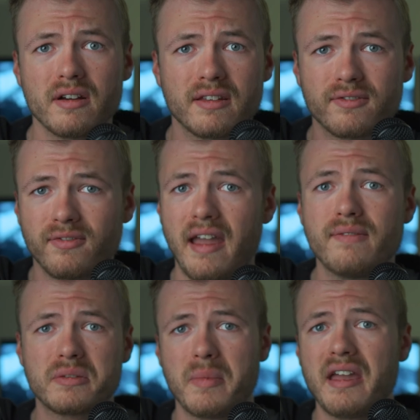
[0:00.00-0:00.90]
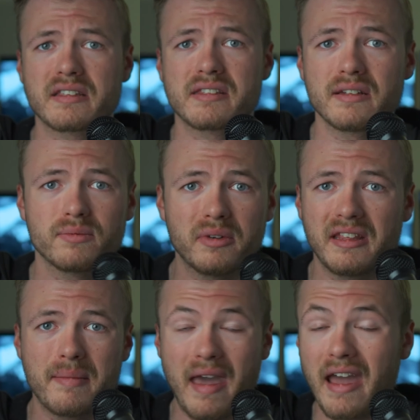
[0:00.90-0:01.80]
the 5 specs that
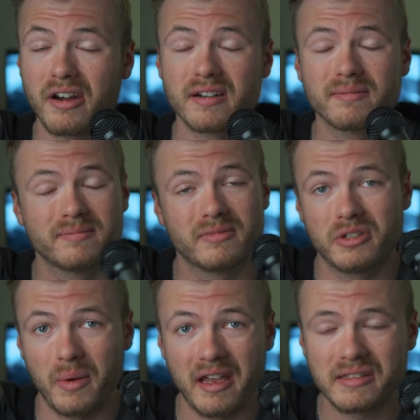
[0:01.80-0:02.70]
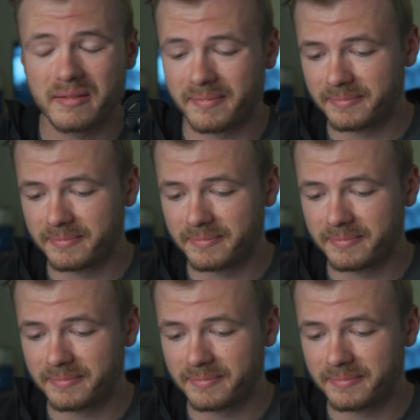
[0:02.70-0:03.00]
really matter to us?